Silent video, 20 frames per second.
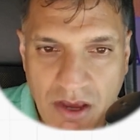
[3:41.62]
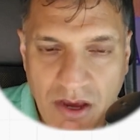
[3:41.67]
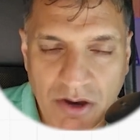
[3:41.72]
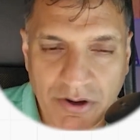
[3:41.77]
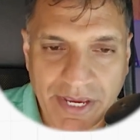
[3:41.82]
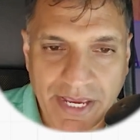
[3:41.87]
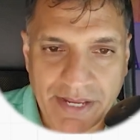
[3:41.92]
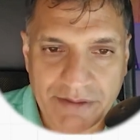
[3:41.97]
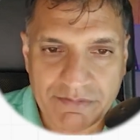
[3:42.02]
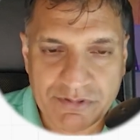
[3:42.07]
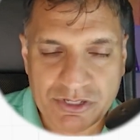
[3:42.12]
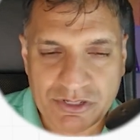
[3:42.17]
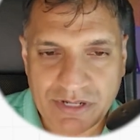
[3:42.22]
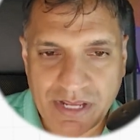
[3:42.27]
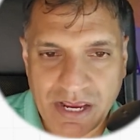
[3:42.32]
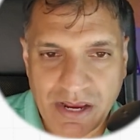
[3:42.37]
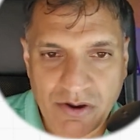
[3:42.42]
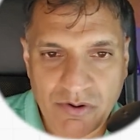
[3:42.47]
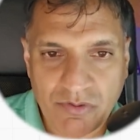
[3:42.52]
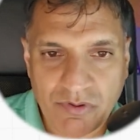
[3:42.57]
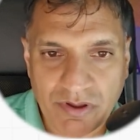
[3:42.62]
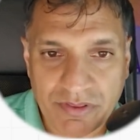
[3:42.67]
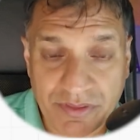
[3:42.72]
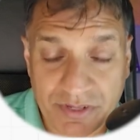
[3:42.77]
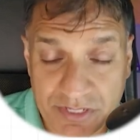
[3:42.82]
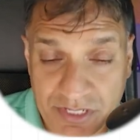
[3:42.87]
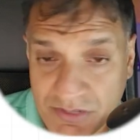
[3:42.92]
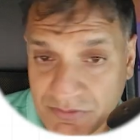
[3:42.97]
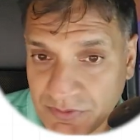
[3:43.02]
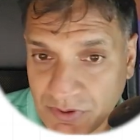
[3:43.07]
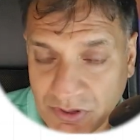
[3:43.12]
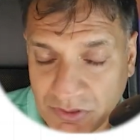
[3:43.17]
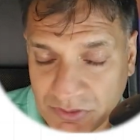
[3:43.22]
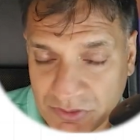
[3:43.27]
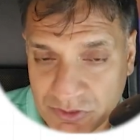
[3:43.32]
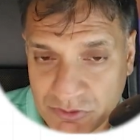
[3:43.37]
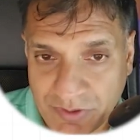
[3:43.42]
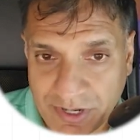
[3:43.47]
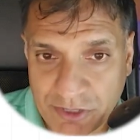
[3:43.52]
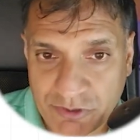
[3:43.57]
Okay, so now the
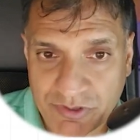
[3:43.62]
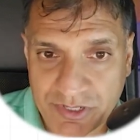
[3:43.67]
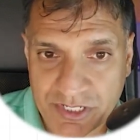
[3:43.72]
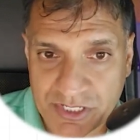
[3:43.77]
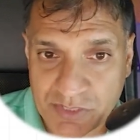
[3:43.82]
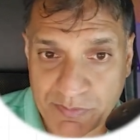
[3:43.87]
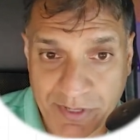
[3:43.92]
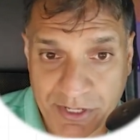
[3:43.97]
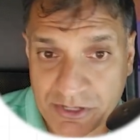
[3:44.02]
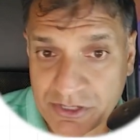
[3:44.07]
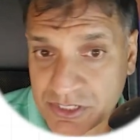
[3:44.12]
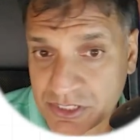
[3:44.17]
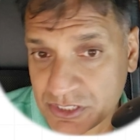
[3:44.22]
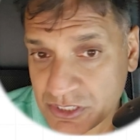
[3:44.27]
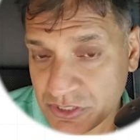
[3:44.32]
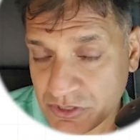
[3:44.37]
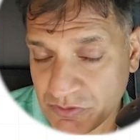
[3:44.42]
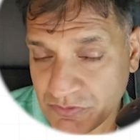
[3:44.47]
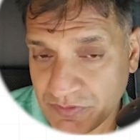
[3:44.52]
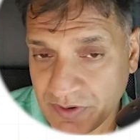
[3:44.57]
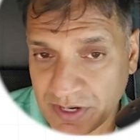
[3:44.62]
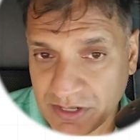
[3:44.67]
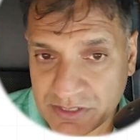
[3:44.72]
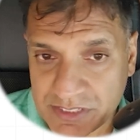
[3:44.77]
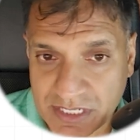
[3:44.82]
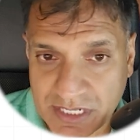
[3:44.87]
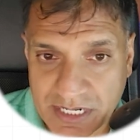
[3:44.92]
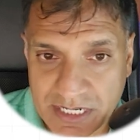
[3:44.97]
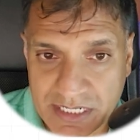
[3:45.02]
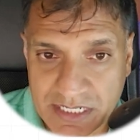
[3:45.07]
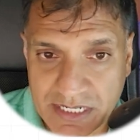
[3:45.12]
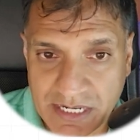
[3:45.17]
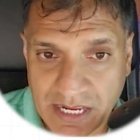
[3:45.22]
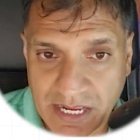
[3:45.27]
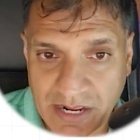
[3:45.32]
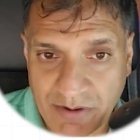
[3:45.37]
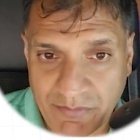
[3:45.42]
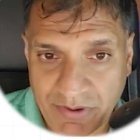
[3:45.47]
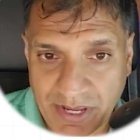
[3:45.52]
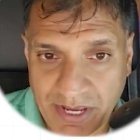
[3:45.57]
default directory disappears because there's no files in it,
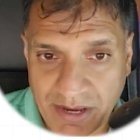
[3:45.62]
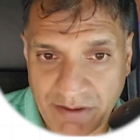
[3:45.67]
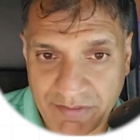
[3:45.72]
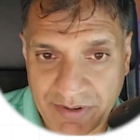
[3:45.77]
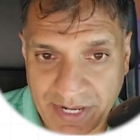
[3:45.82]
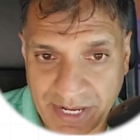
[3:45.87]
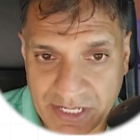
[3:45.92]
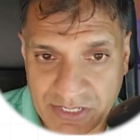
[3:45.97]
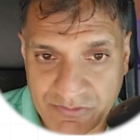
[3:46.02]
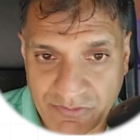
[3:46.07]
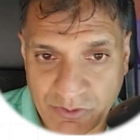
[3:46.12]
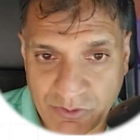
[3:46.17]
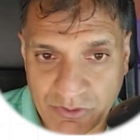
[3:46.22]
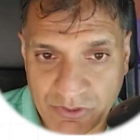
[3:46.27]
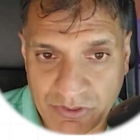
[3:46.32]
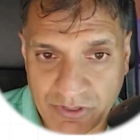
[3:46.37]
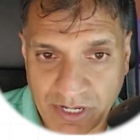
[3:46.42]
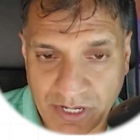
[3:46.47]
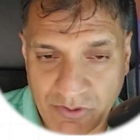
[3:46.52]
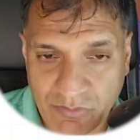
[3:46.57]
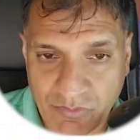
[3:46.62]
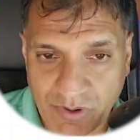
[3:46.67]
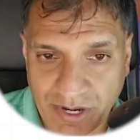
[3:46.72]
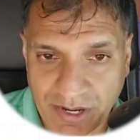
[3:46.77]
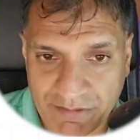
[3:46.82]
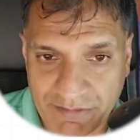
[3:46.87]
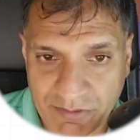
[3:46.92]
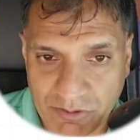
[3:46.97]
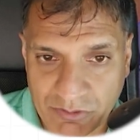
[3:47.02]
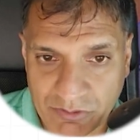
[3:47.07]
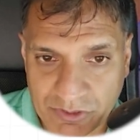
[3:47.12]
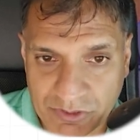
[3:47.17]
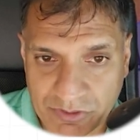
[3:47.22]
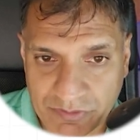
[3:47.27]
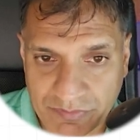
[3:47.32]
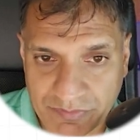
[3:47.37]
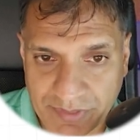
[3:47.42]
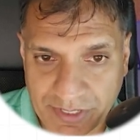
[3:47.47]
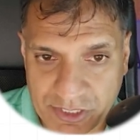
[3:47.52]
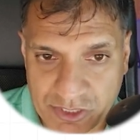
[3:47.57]
and we have an X folder and a Y
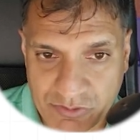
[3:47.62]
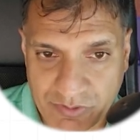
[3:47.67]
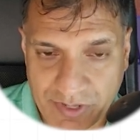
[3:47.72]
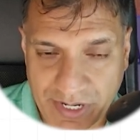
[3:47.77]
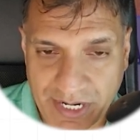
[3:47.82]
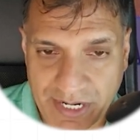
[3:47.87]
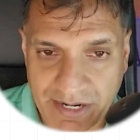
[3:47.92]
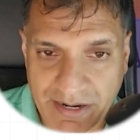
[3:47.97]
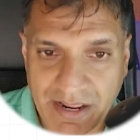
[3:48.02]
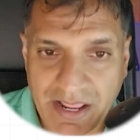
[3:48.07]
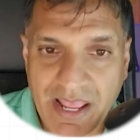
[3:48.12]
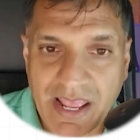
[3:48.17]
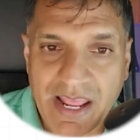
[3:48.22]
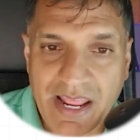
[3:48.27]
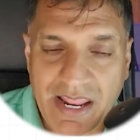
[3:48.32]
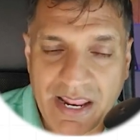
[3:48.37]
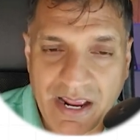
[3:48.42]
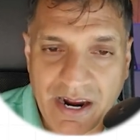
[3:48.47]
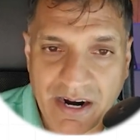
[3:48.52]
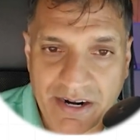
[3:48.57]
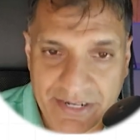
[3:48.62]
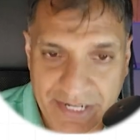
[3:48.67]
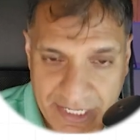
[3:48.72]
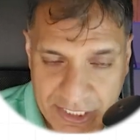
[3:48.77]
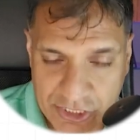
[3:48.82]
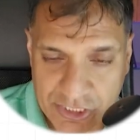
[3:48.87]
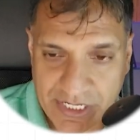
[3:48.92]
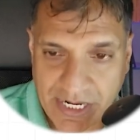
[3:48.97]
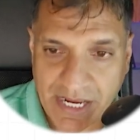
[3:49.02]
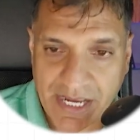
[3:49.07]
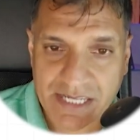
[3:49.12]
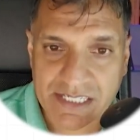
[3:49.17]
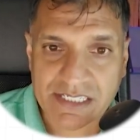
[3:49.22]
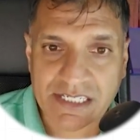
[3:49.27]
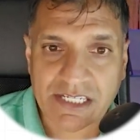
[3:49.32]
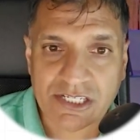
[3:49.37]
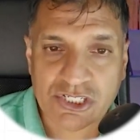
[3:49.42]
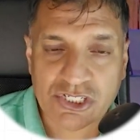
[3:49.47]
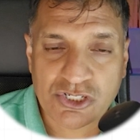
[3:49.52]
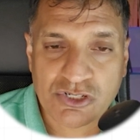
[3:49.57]
folder. That's great. Our next task
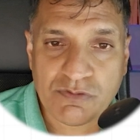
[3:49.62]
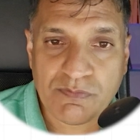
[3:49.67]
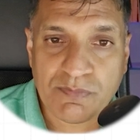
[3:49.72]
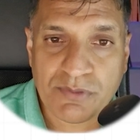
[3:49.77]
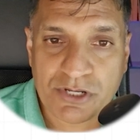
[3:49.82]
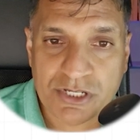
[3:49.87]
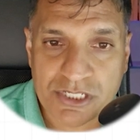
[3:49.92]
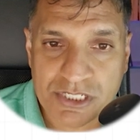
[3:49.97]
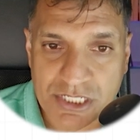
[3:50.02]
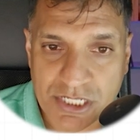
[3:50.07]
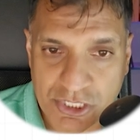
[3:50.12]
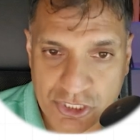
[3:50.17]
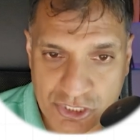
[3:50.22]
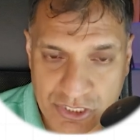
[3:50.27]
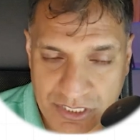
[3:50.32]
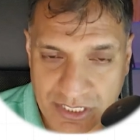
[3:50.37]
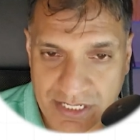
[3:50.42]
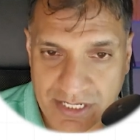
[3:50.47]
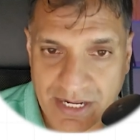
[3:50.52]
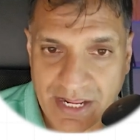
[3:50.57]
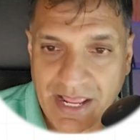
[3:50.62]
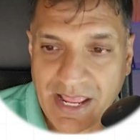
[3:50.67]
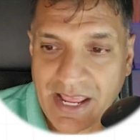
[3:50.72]
is to position it.